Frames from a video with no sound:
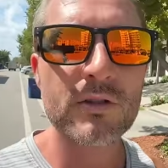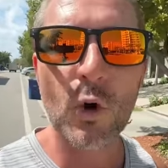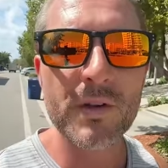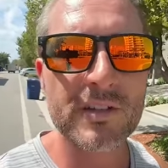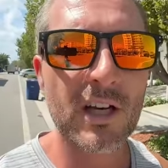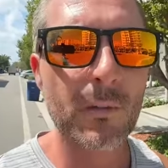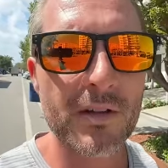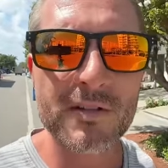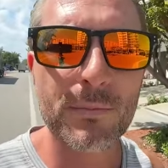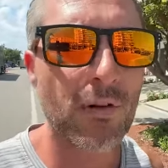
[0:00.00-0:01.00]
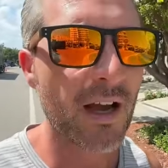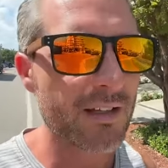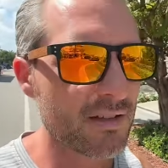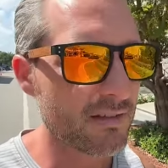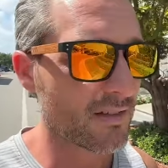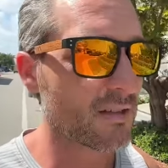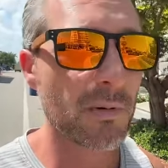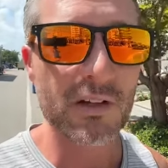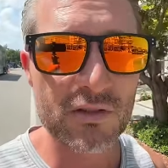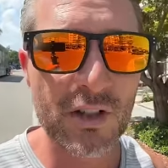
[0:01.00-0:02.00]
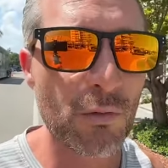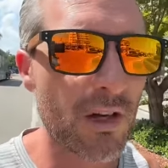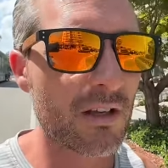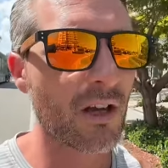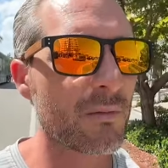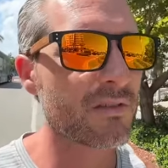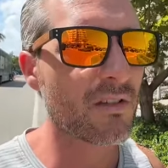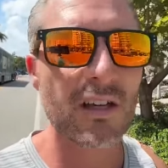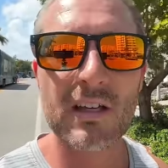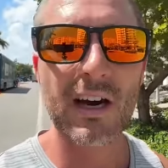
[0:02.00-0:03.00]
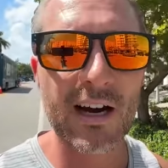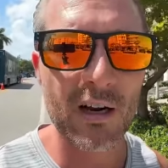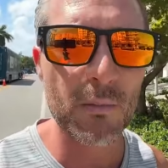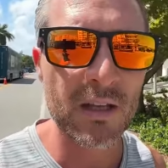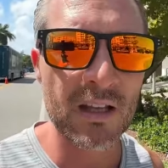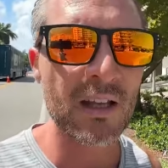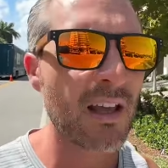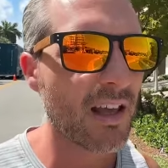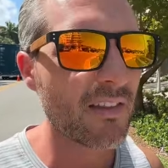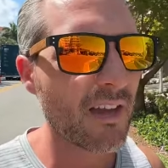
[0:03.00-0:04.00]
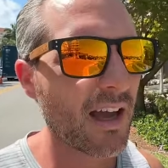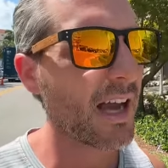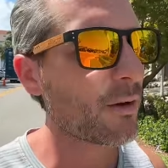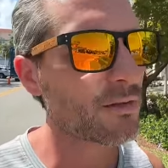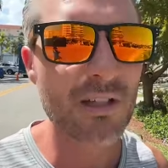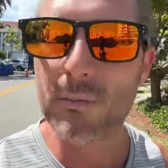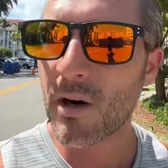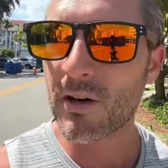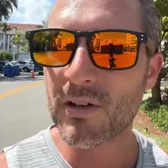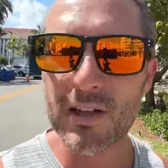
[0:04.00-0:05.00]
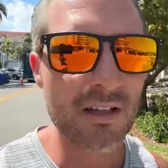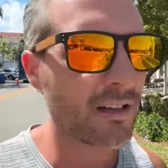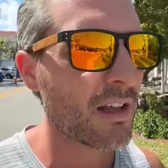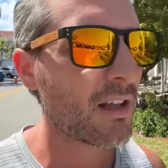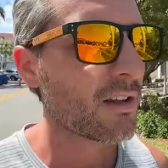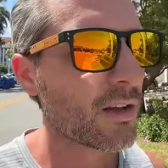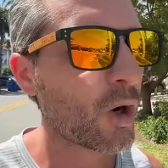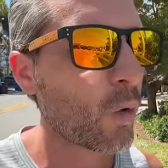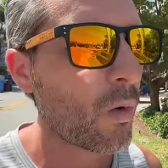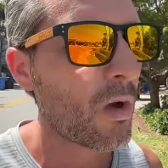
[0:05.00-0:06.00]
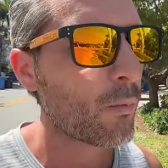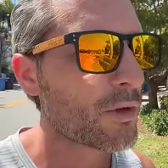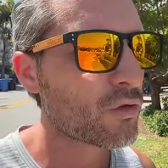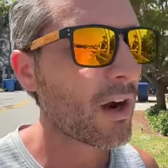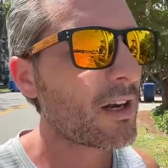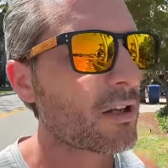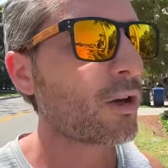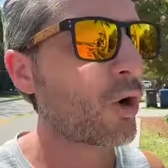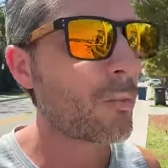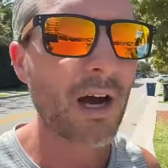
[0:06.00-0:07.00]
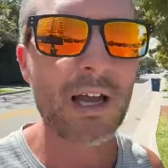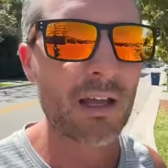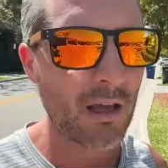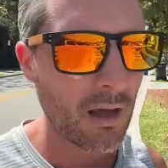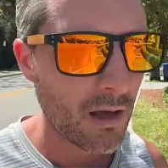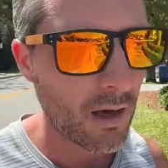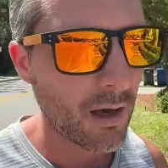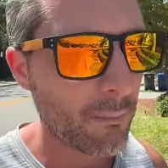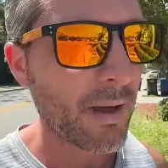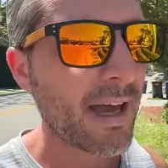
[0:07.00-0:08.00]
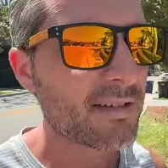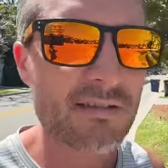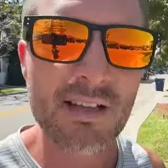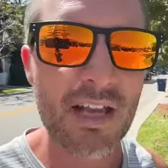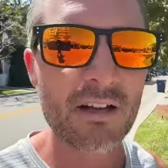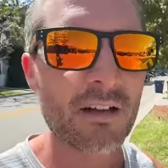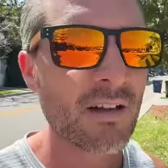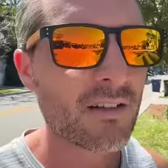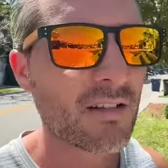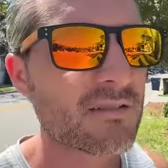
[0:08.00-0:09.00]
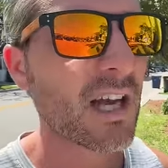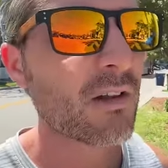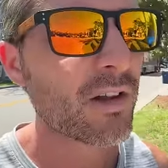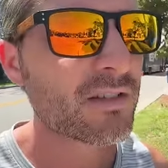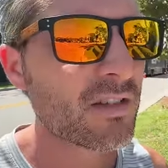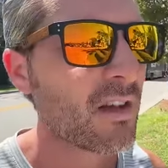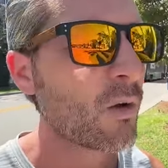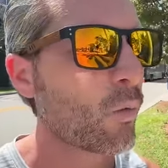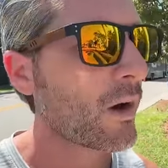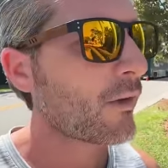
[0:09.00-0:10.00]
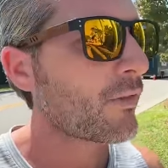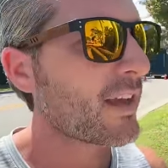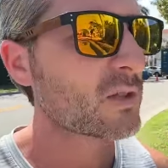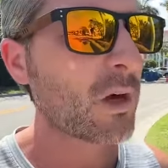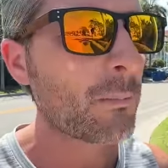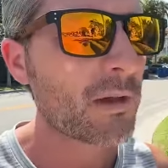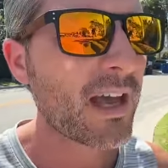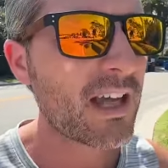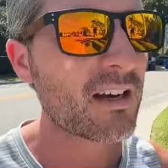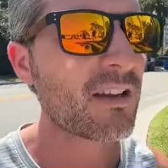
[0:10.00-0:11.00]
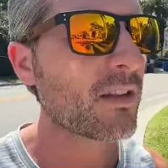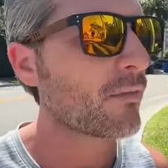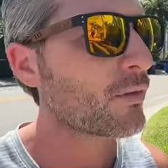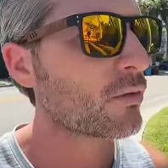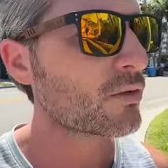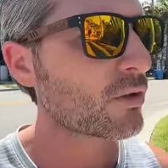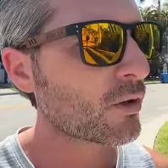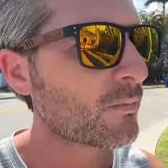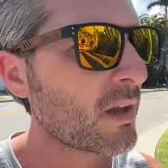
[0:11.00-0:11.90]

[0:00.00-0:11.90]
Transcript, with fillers: always going to be surprises, especially when it comes to the economy and the housing market. You know, we try to go by uh, past data to tell us where things might be headed in the future,